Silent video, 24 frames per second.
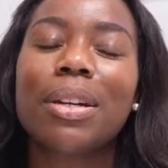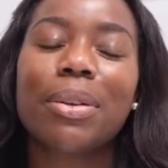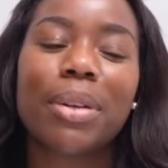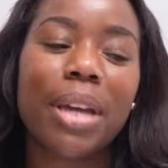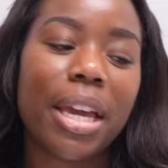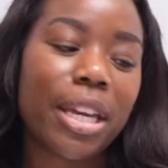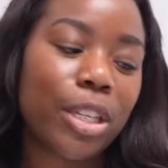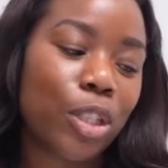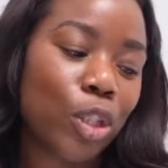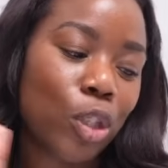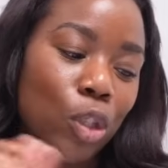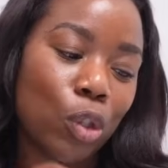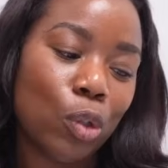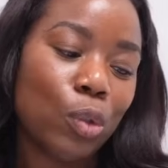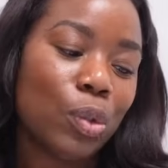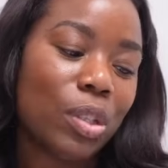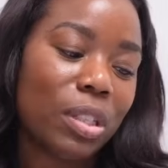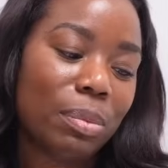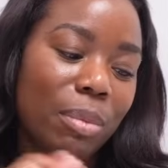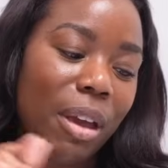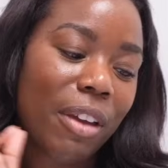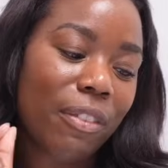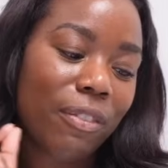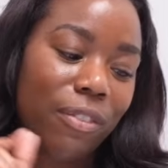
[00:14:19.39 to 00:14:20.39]
Okay, Snooze
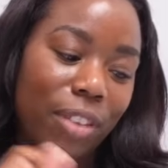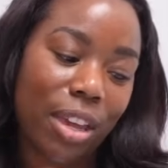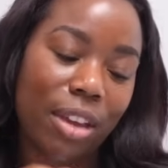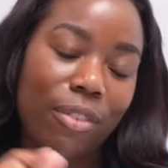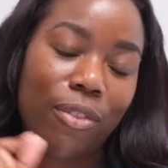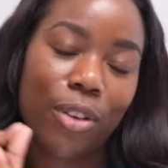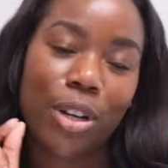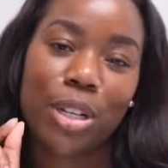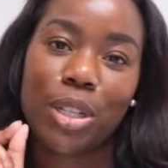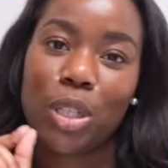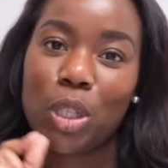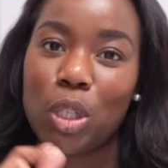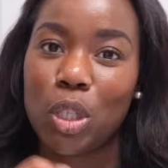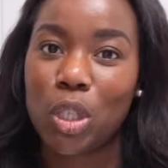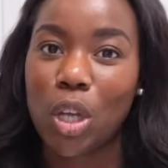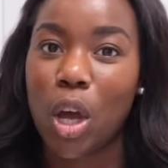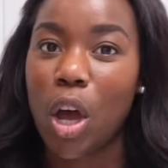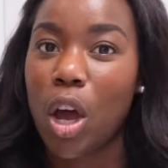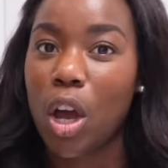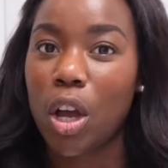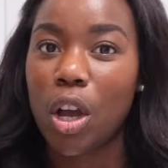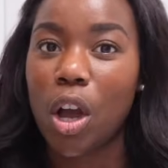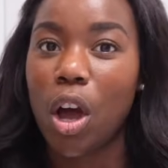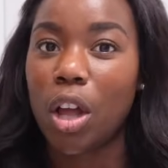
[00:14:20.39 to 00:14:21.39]
is my favorite
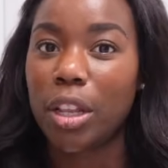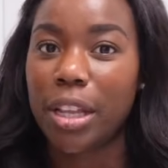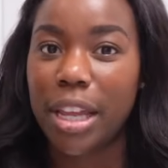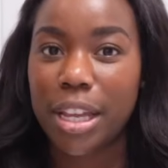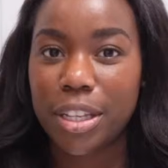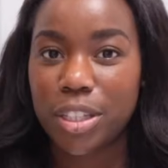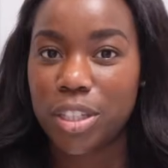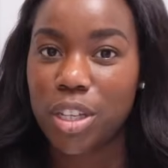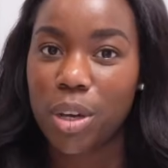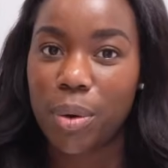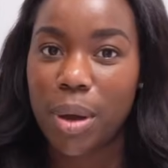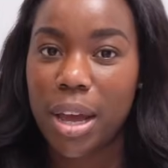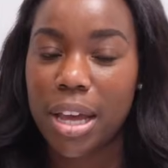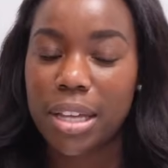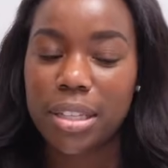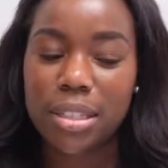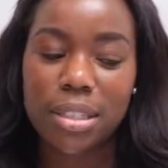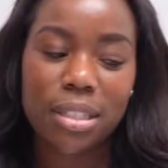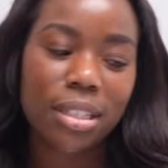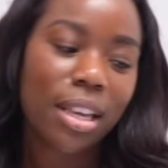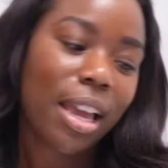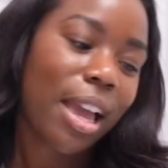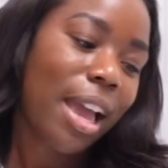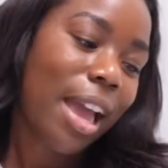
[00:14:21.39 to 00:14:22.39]
song on
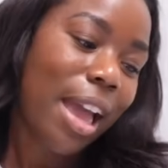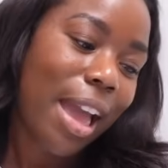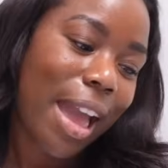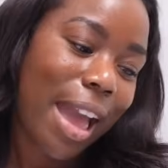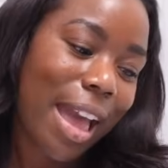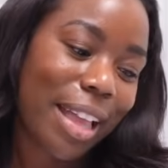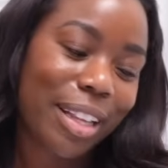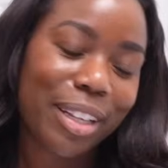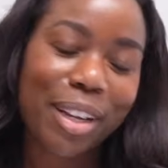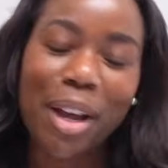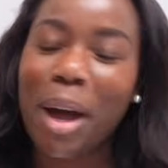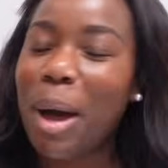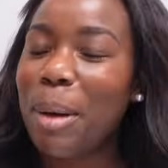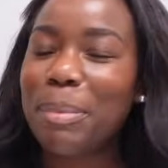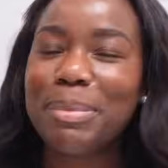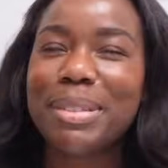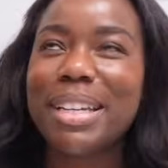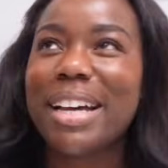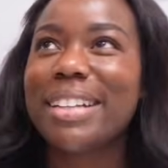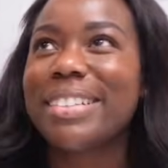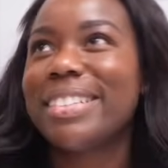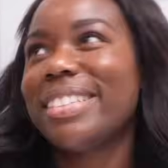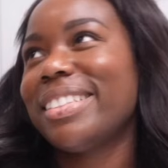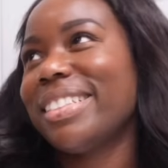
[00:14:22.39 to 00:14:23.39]
SOS and Calm
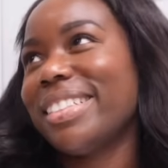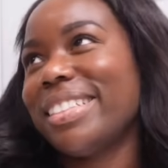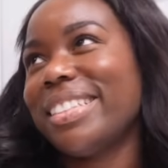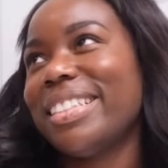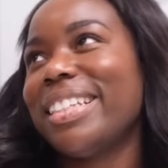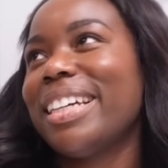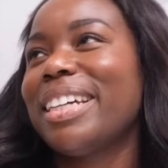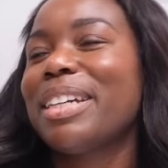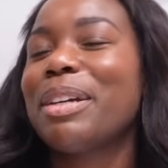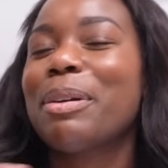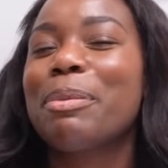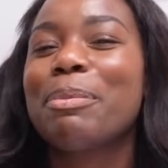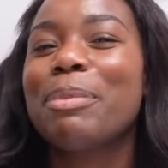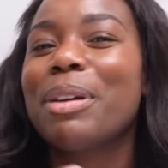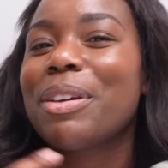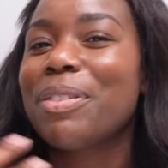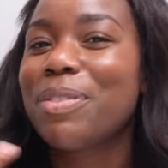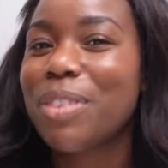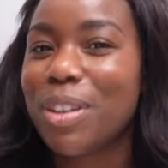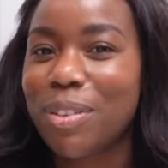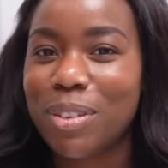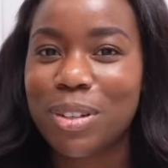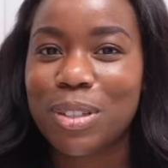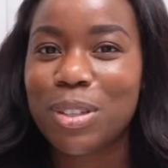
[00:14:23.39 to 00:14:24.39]
Down is just like my
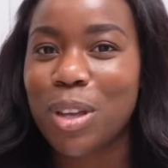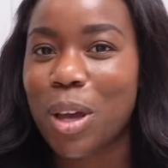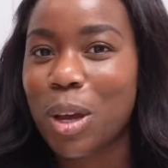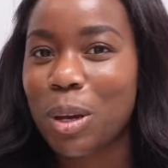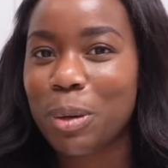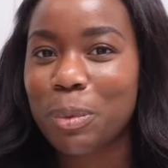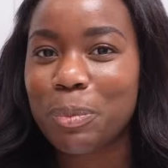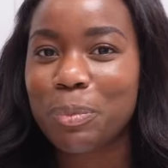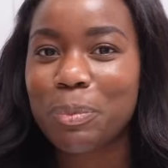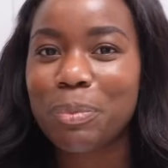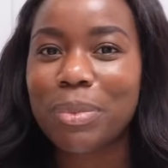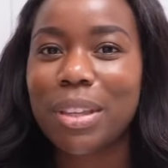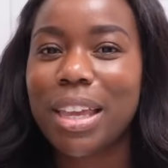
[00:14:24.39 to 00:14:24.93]
favorite song.